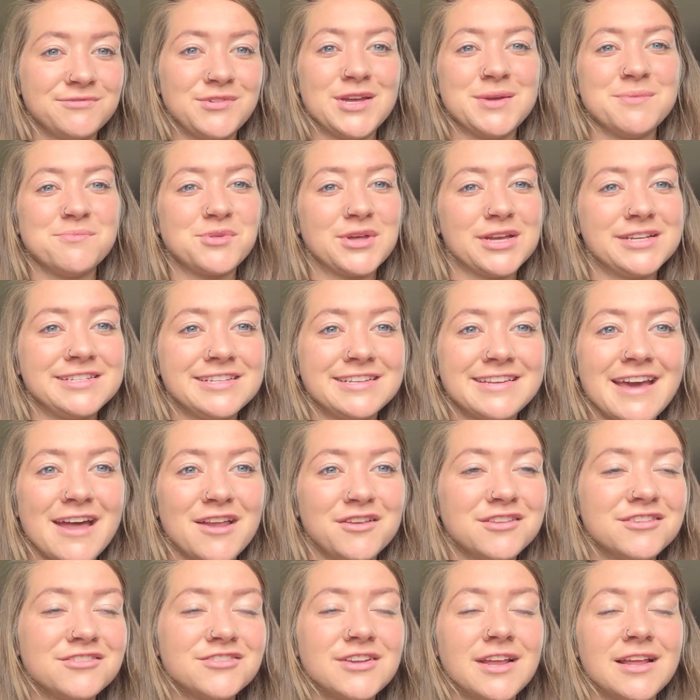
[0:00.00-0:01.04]
We implanted
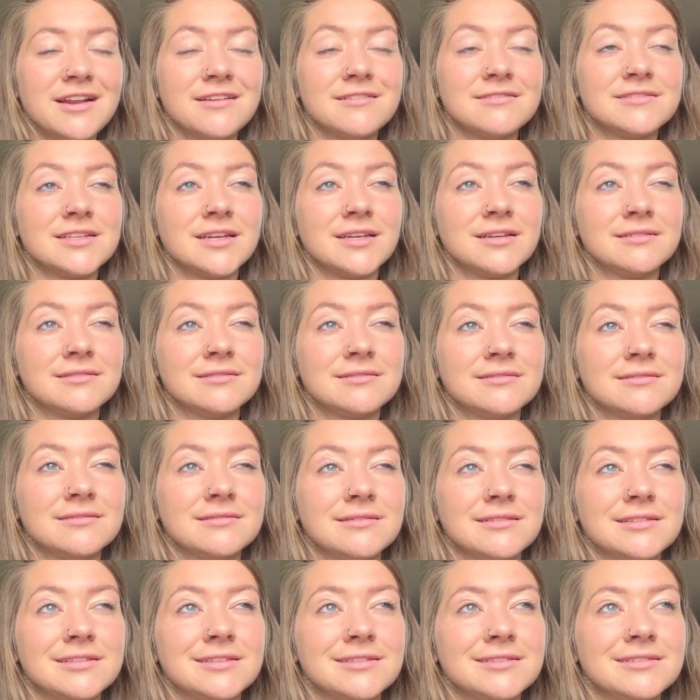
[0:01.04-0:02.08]
cow the other day, and I was like,
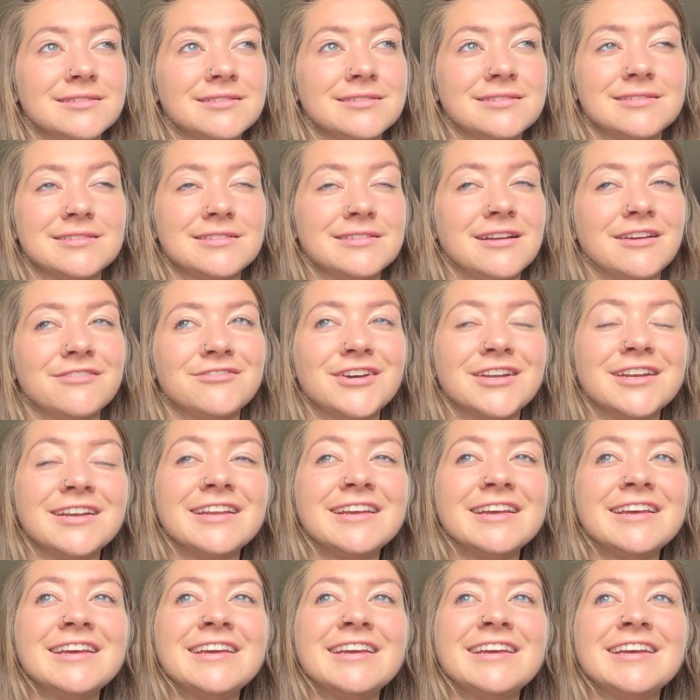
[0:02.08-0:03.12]
this is it's not fun.
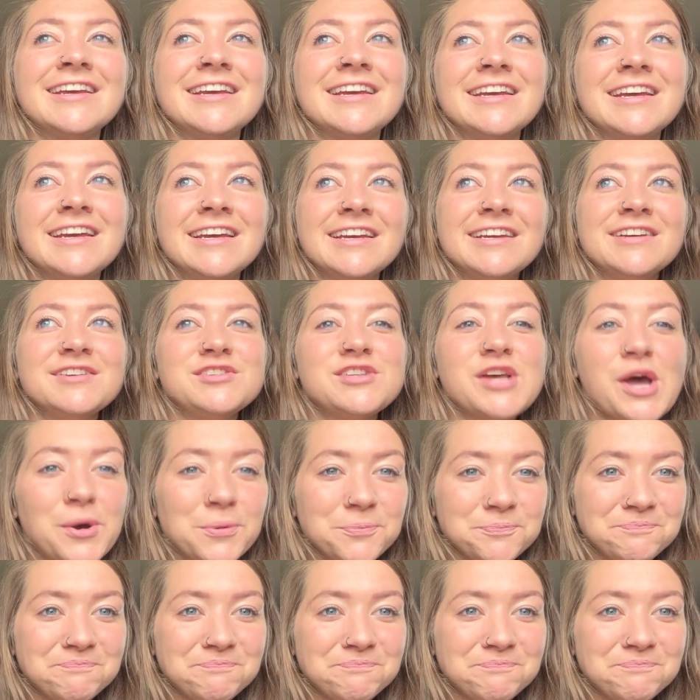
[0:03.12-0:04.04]
So